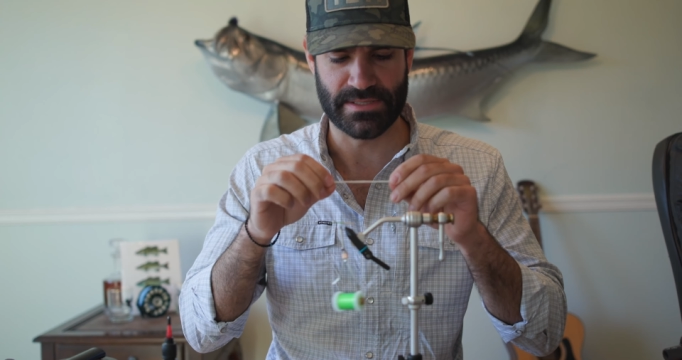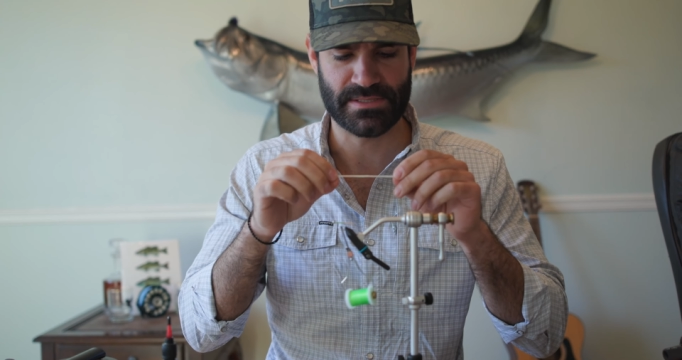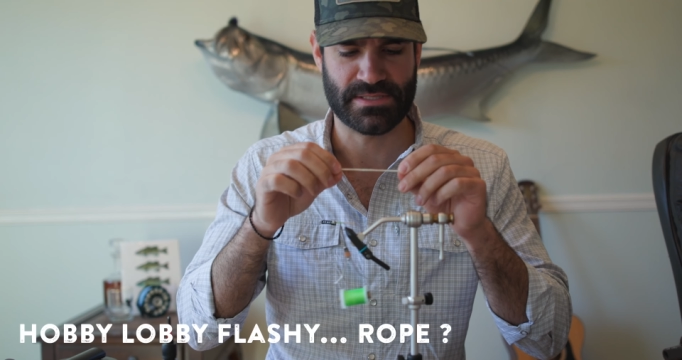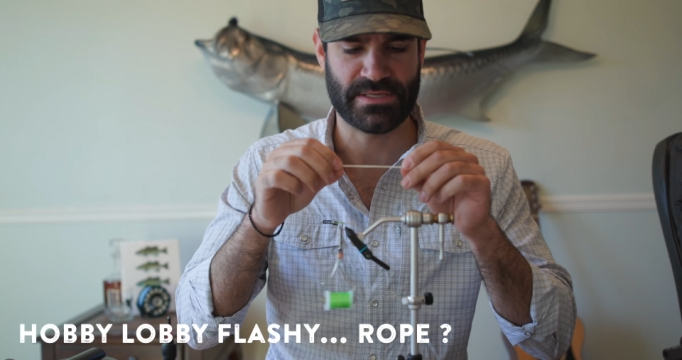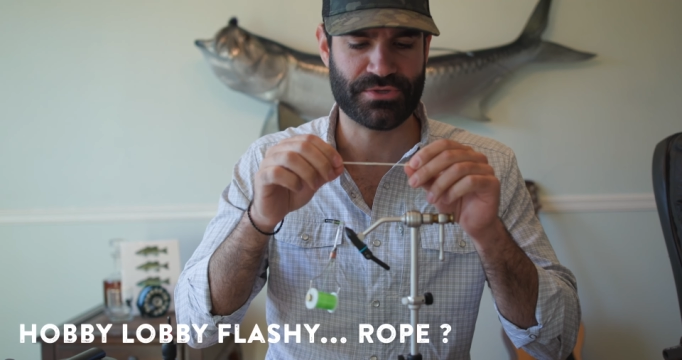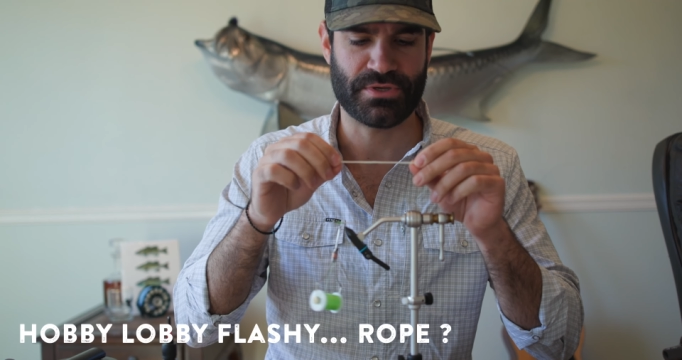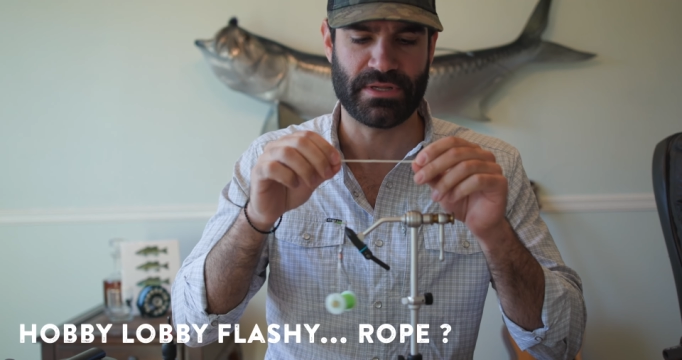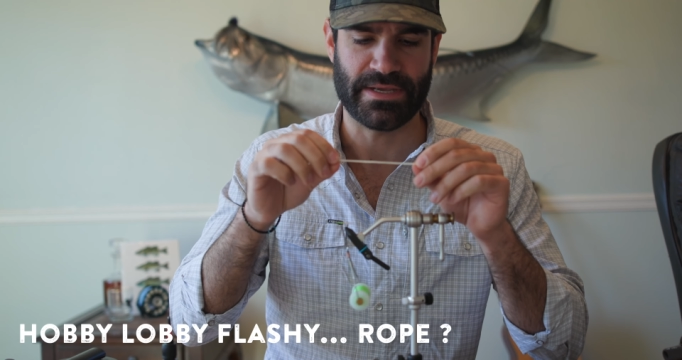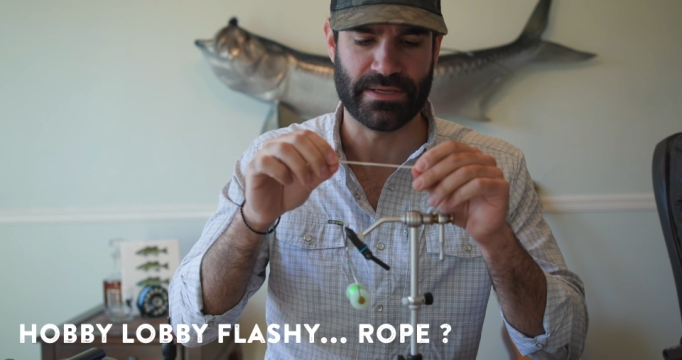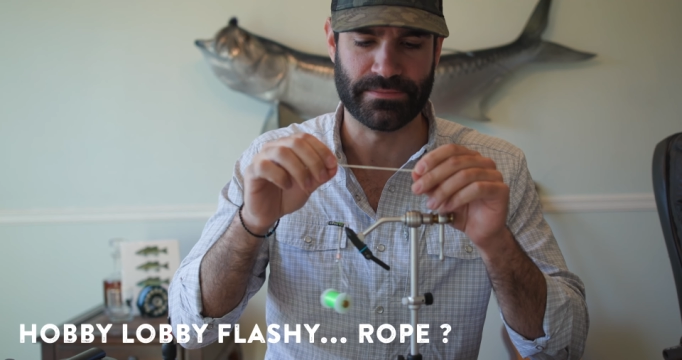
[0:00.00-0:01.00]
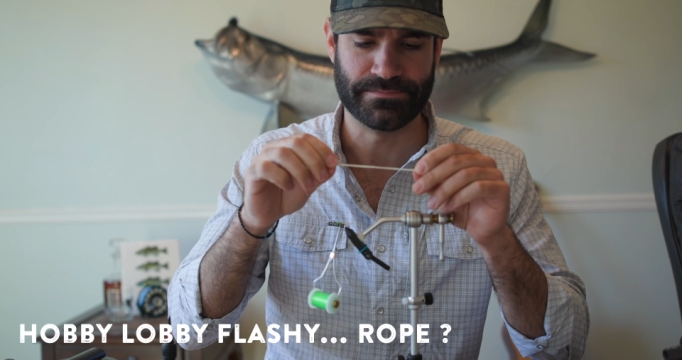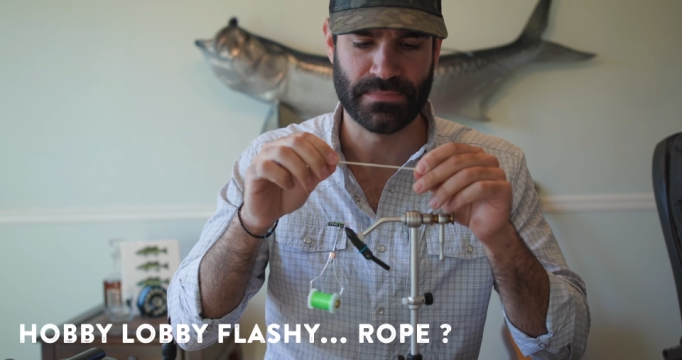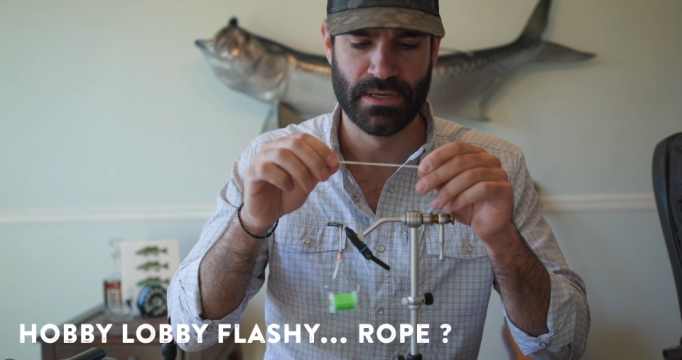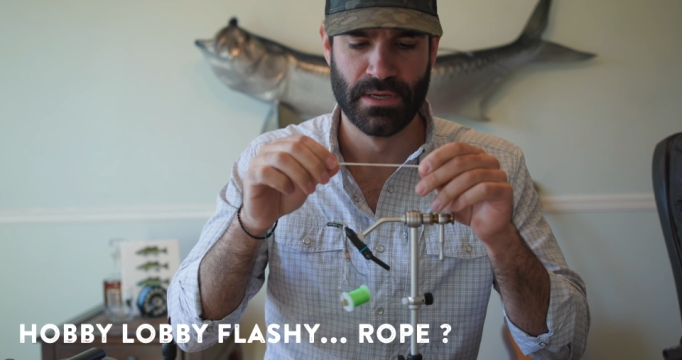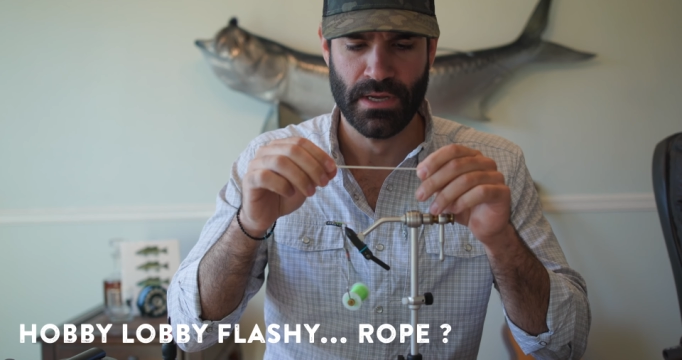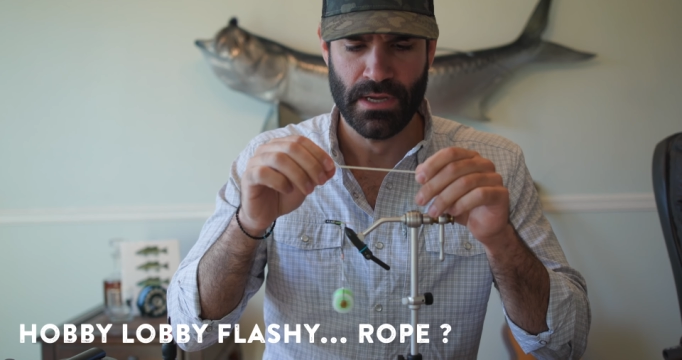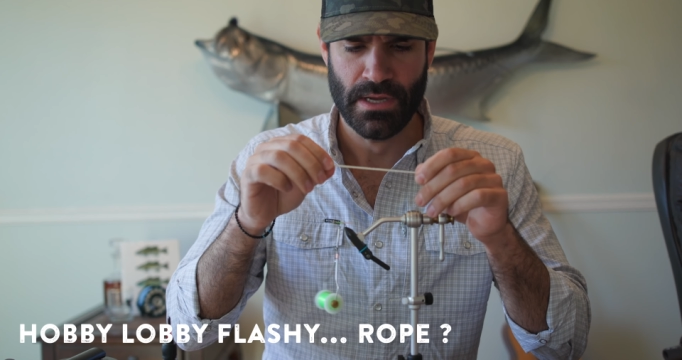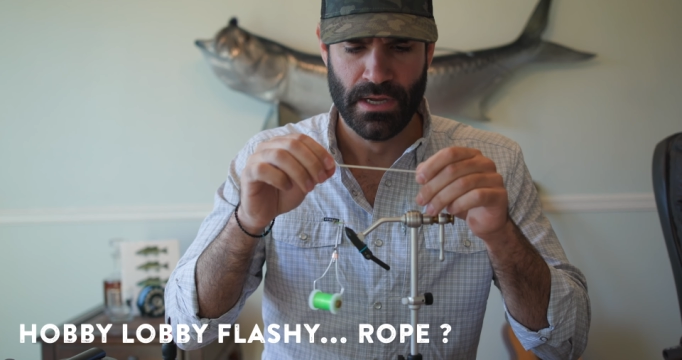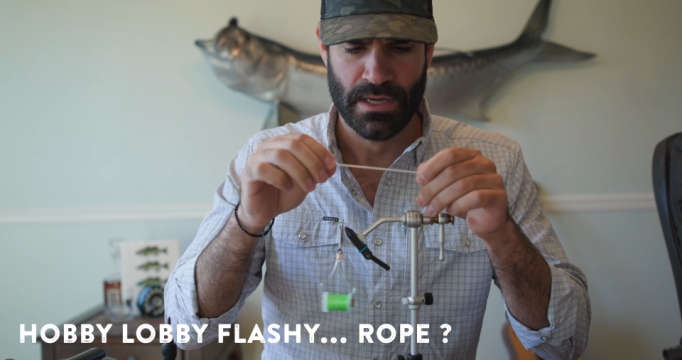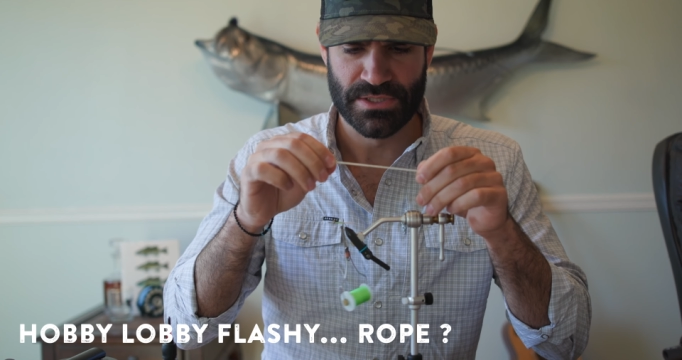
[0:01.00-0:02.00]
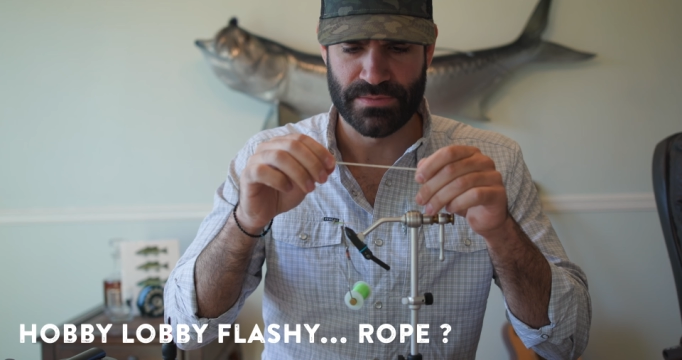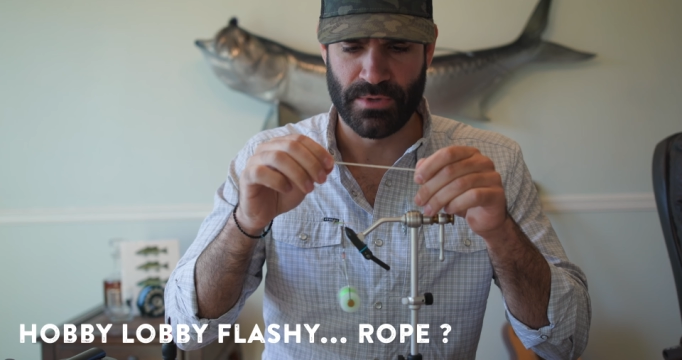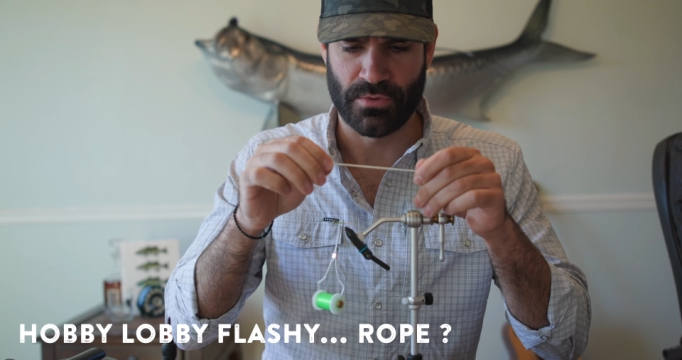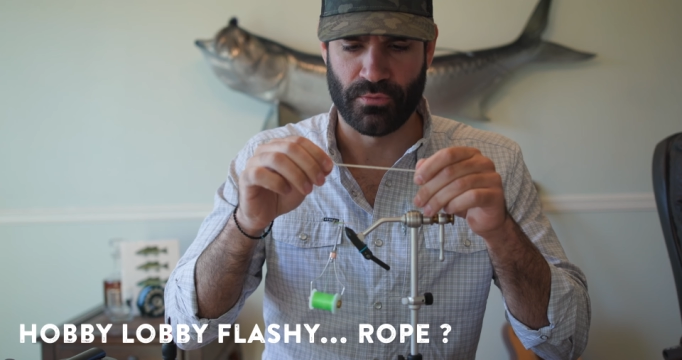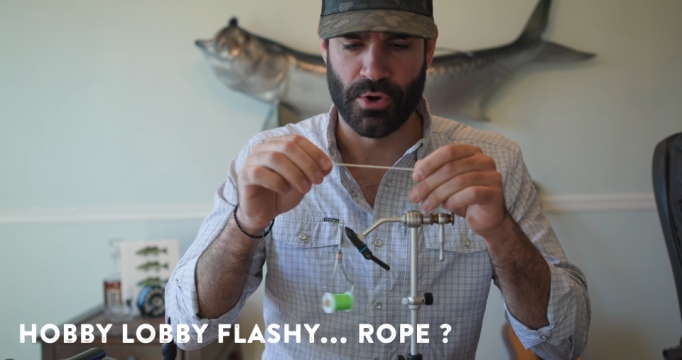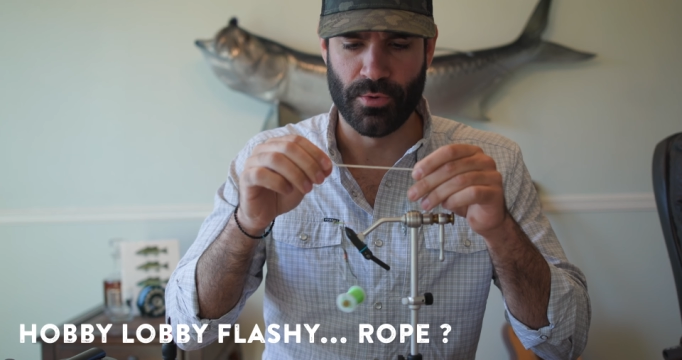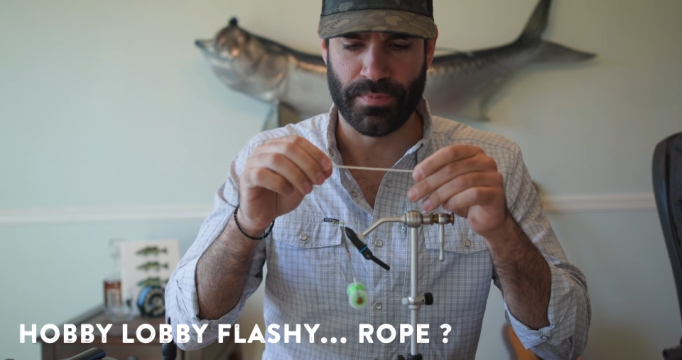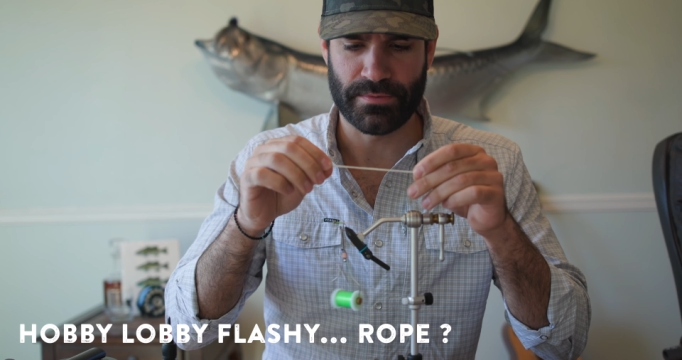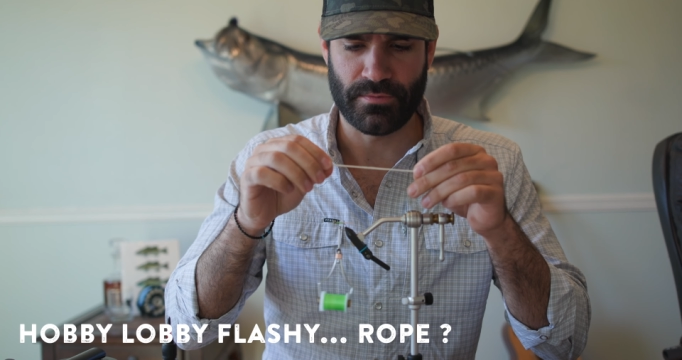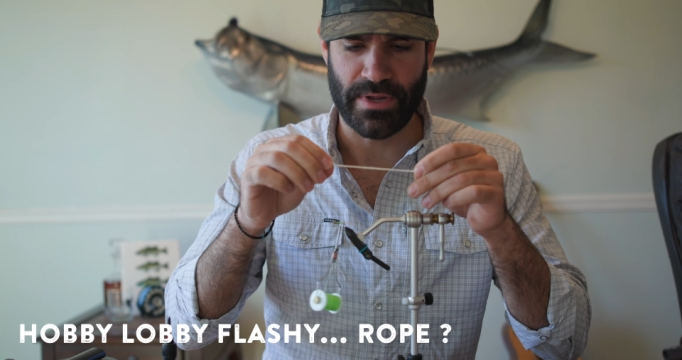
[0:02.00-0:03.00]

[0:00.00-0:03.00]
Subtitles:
It's essentially like a small rope